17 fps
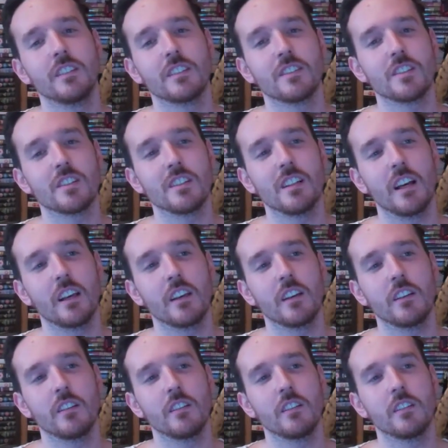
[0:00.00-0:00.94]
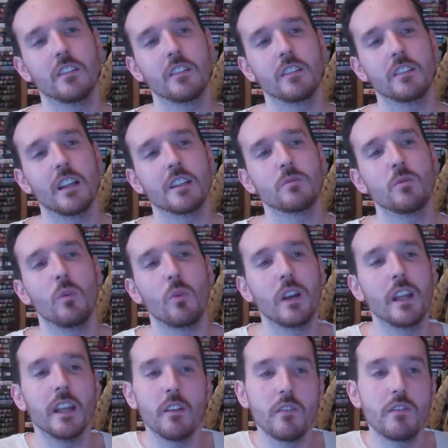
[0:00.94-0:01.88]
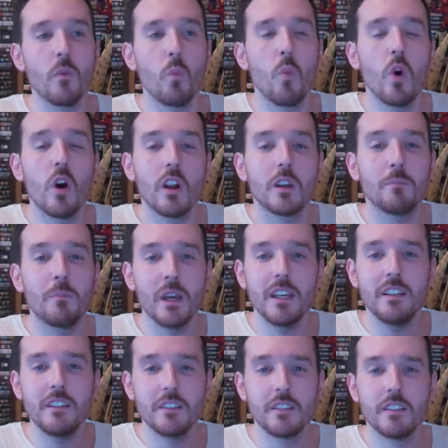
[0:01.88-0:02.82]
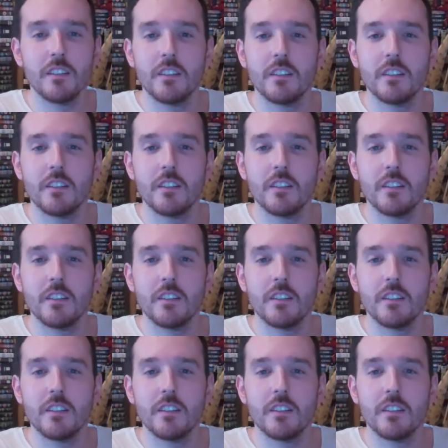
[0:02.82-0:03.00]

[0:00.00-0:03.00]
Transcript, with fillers: Just like, that's what we need. World peace.